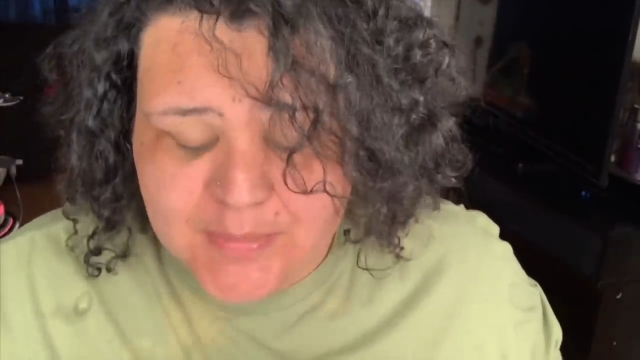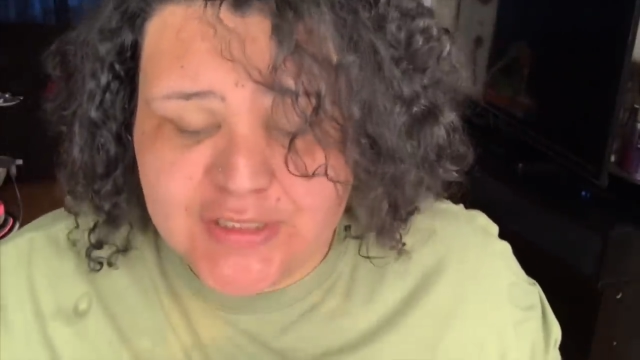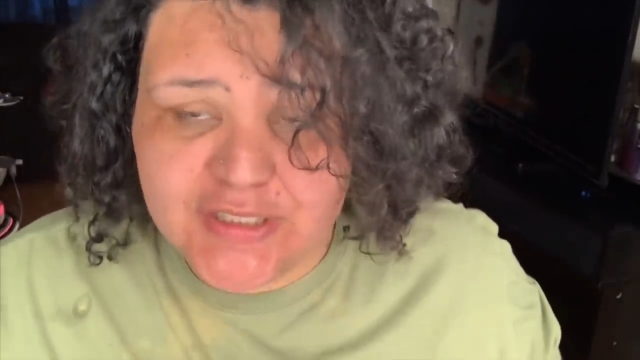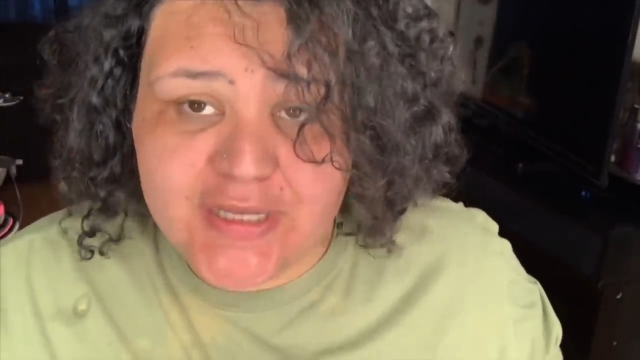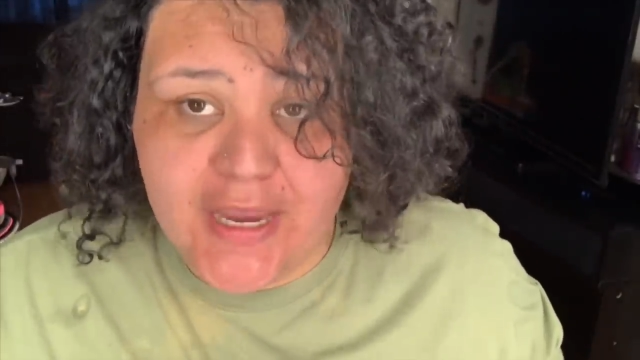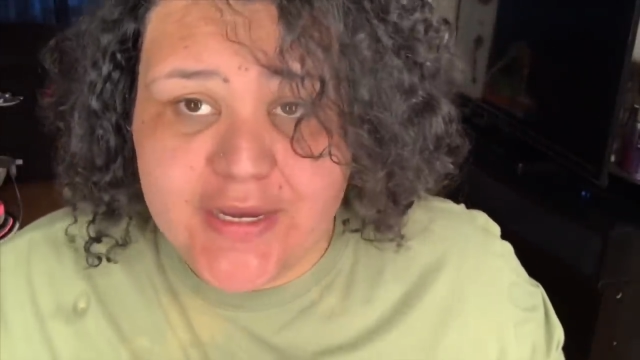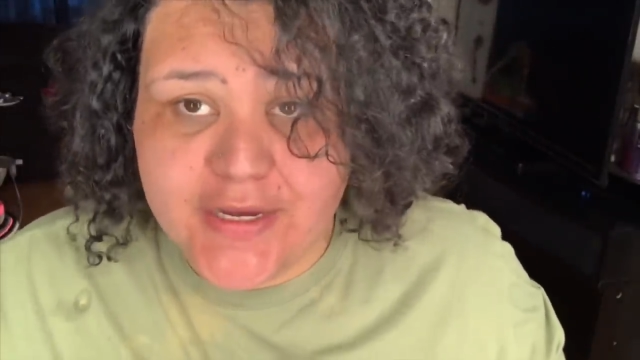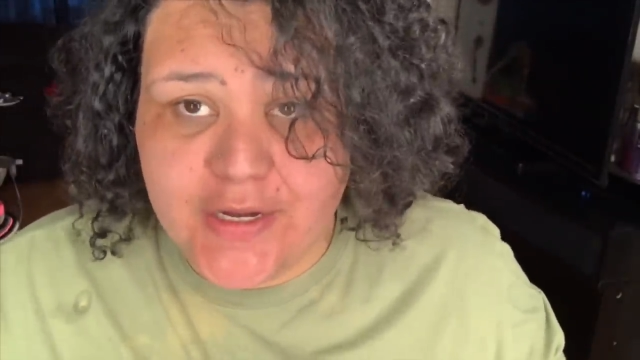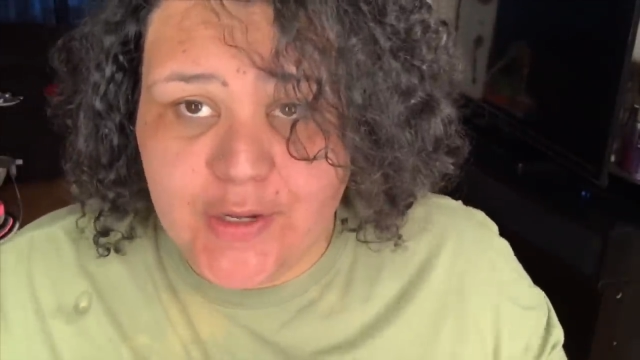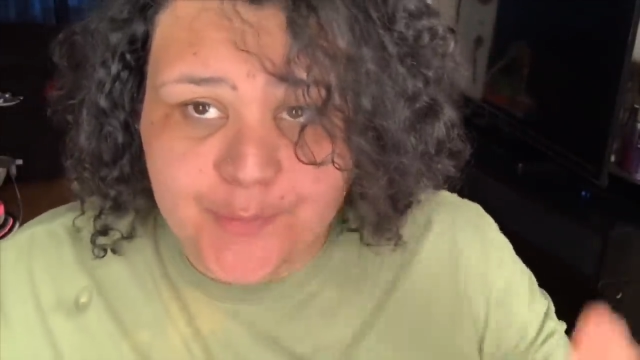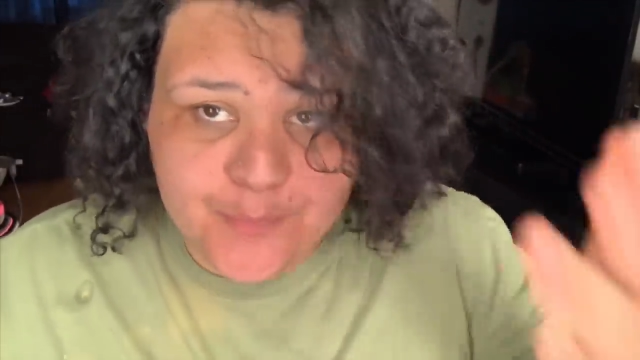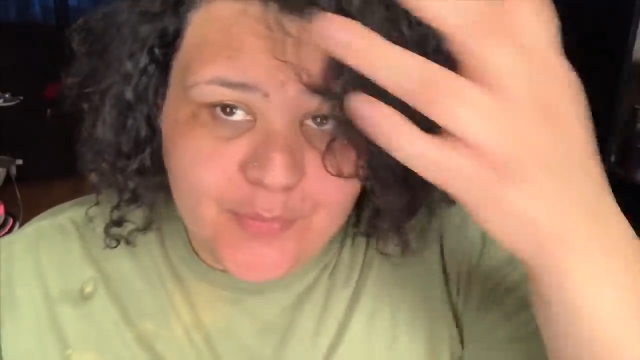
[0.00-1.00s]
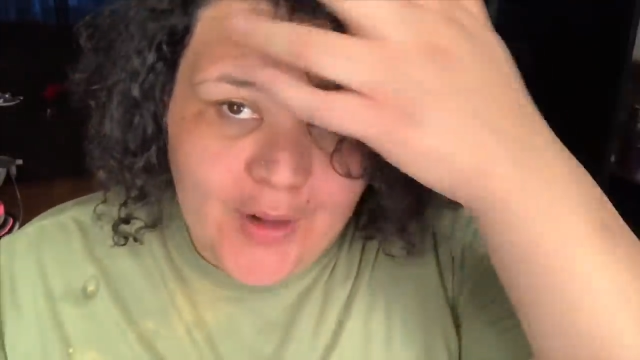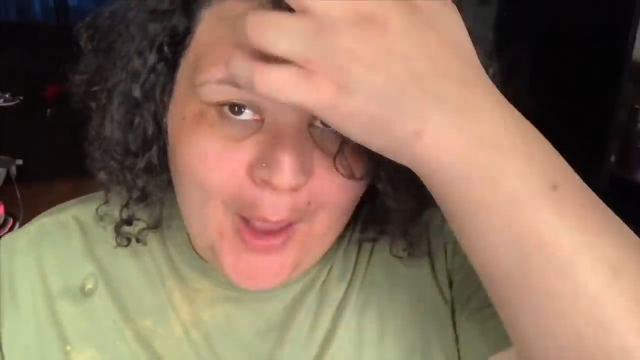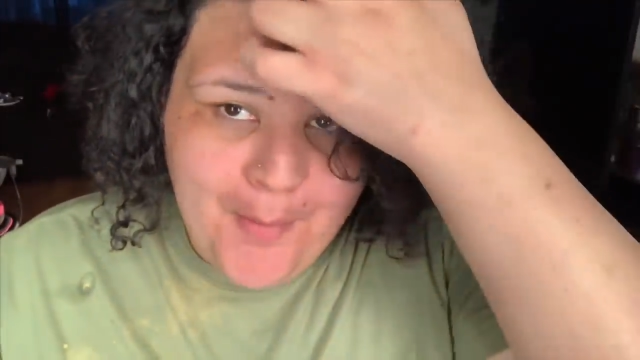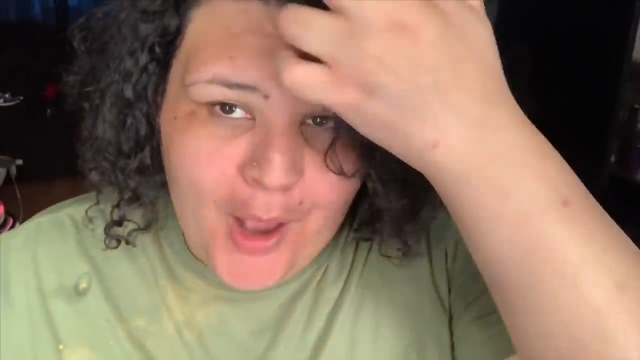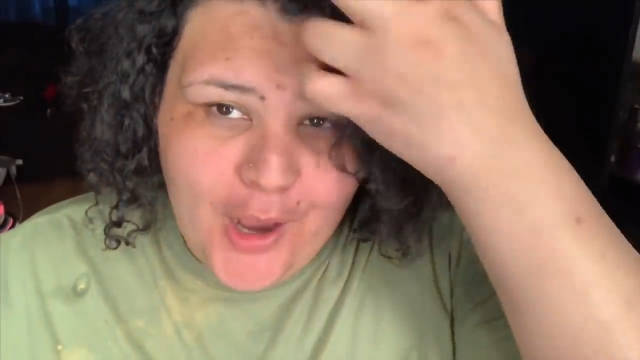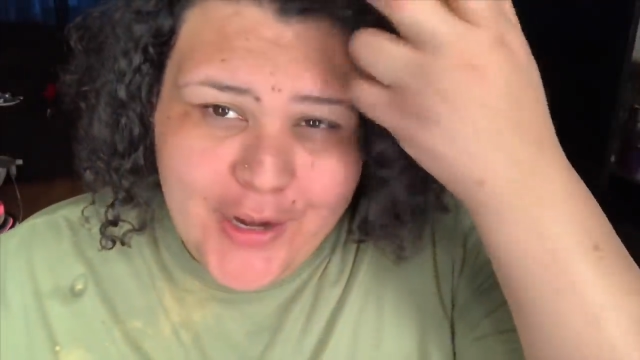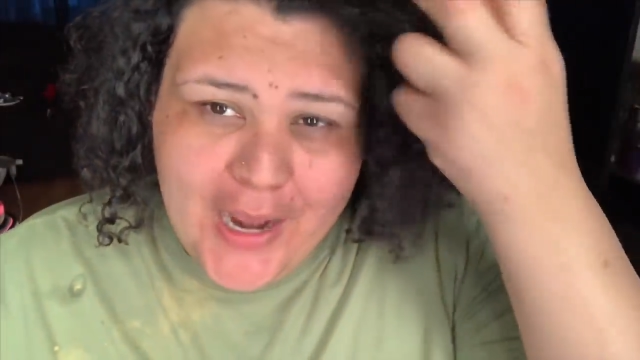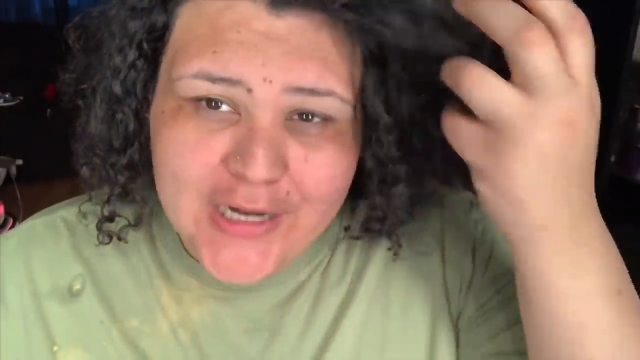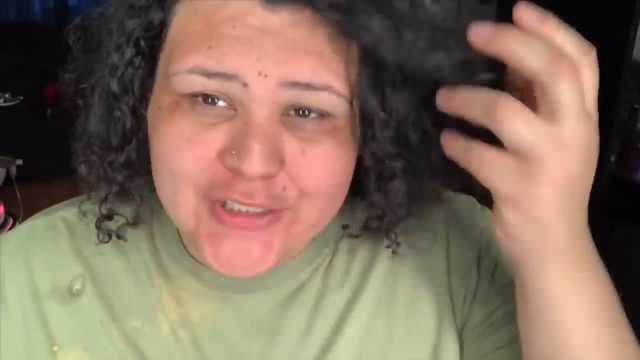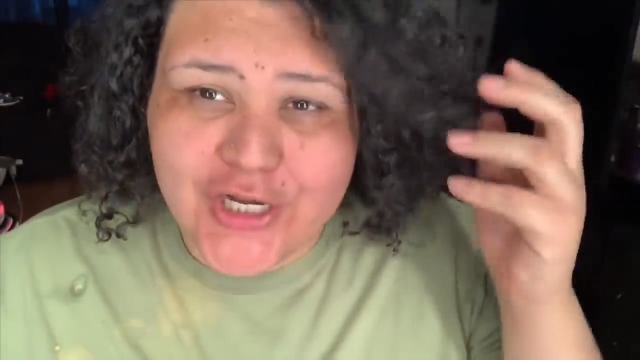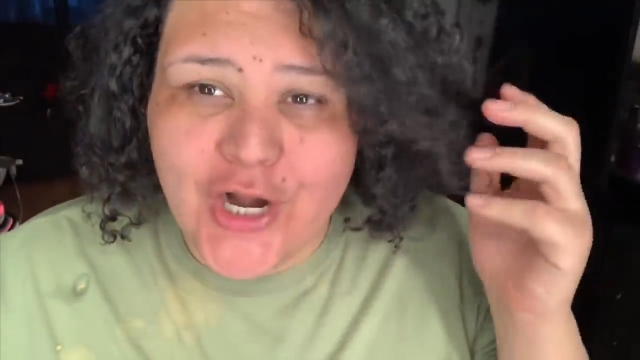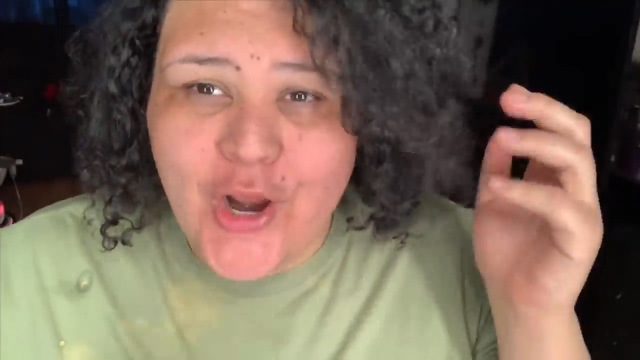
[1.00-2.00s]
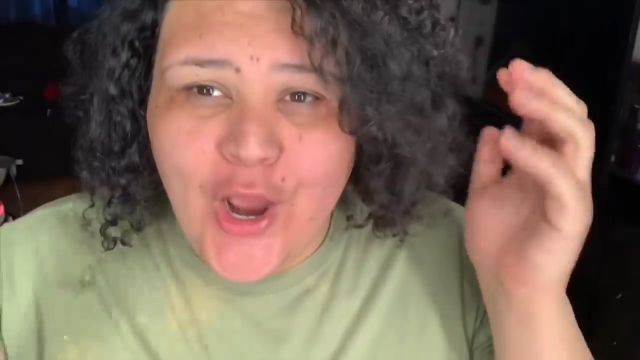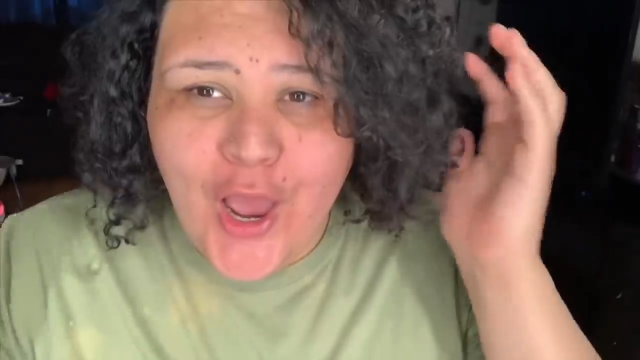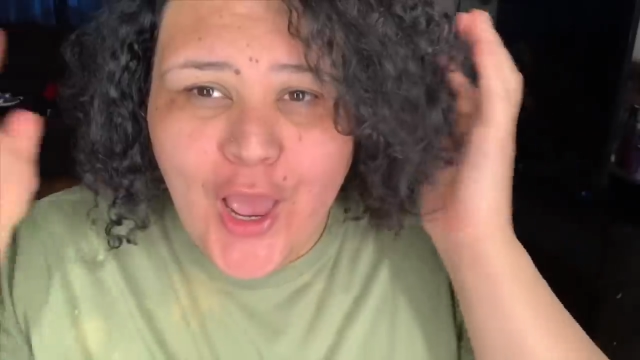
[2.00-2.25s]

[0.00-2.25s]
Today, you know, I'm all natural.